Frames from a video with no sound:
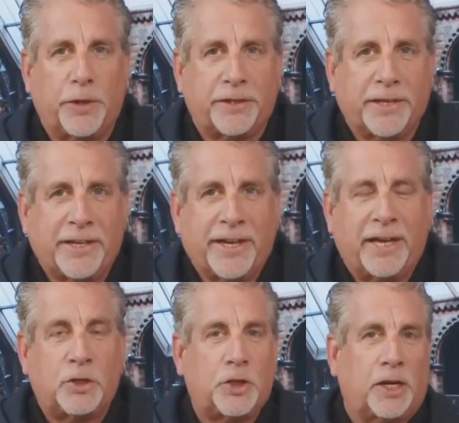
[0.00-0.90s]
it
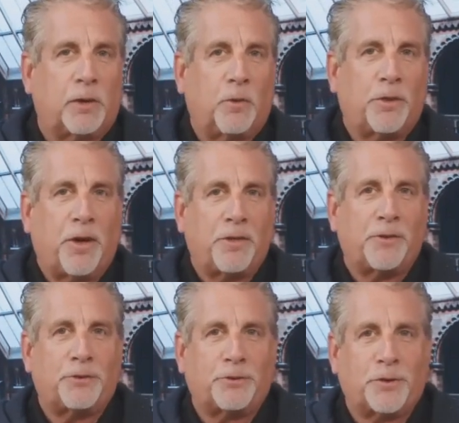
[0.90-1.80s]
and share it with
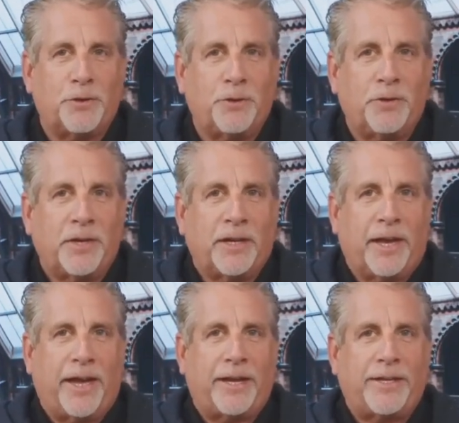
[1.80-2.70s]
others too.
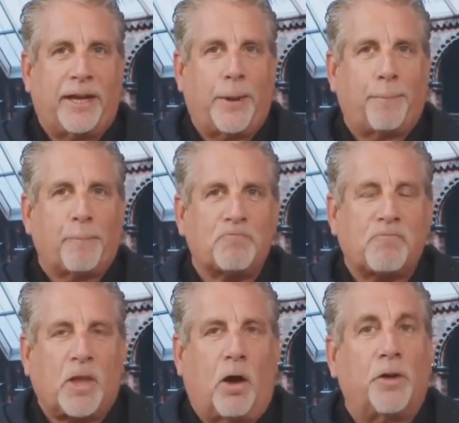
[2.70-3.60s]
And
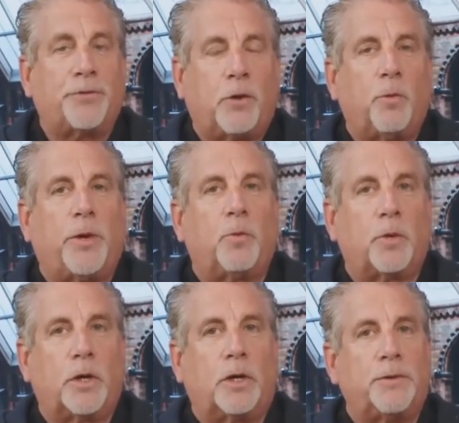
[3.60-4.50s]
also, we
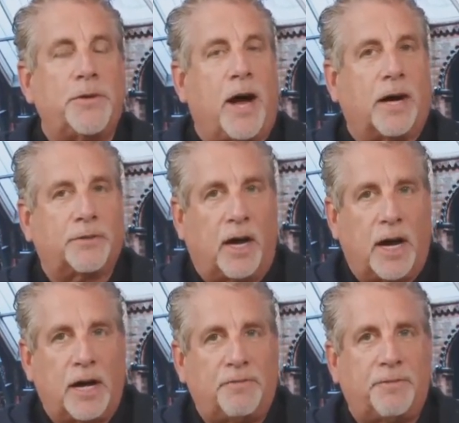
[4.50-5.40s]
were knocked
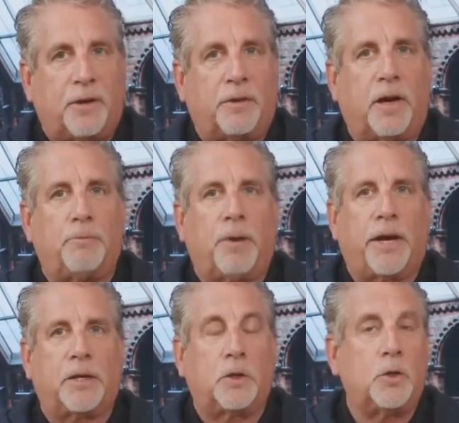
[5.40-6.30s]
off
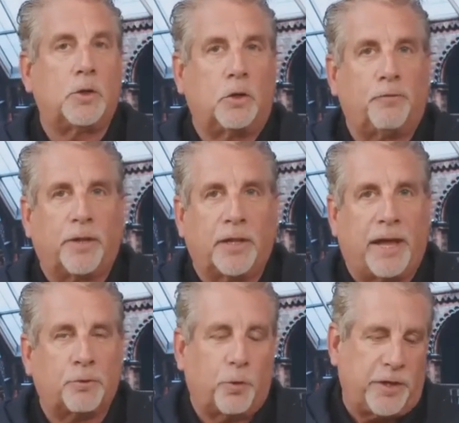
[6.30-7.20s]
by Google for the
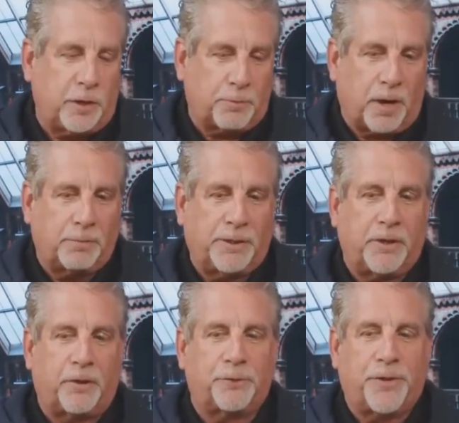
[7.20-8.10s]
last week. You probably
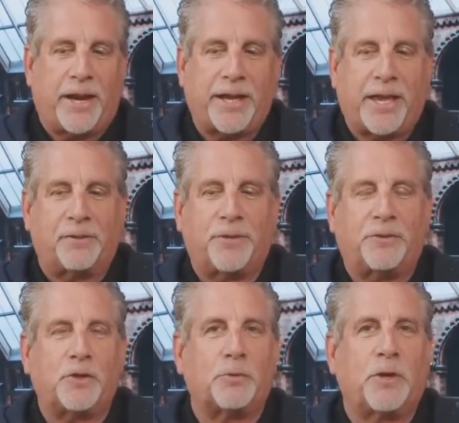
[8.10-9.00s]
noticed that. I can't say
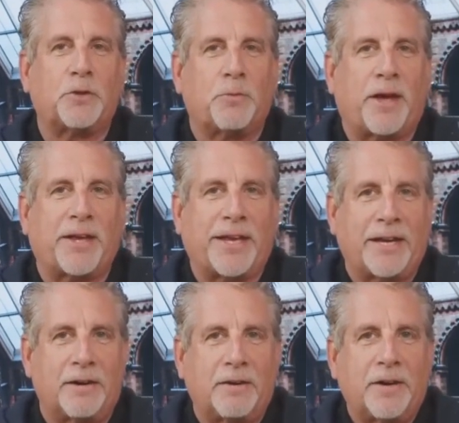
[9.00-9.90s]
too much about it
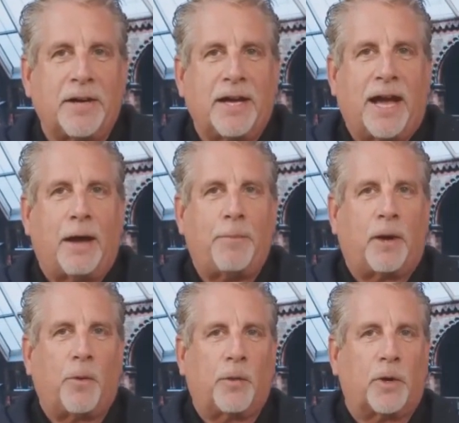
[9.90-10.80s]
here,
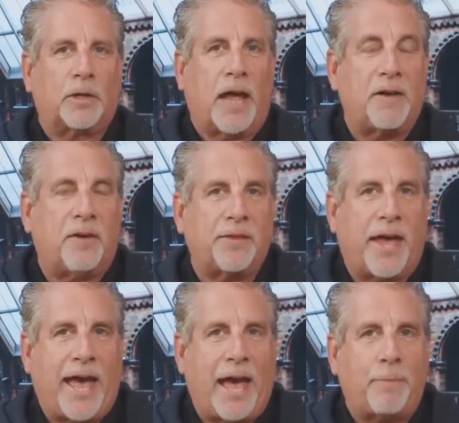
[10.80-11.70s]
but we were live on
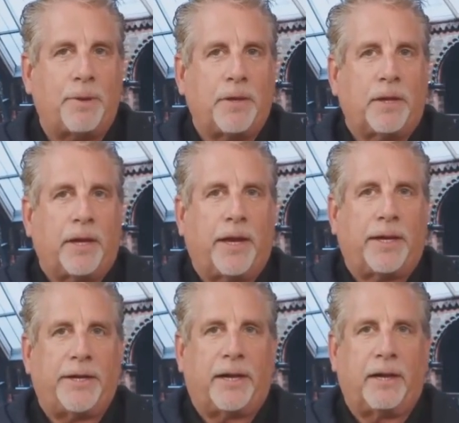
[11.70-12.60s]
the app, and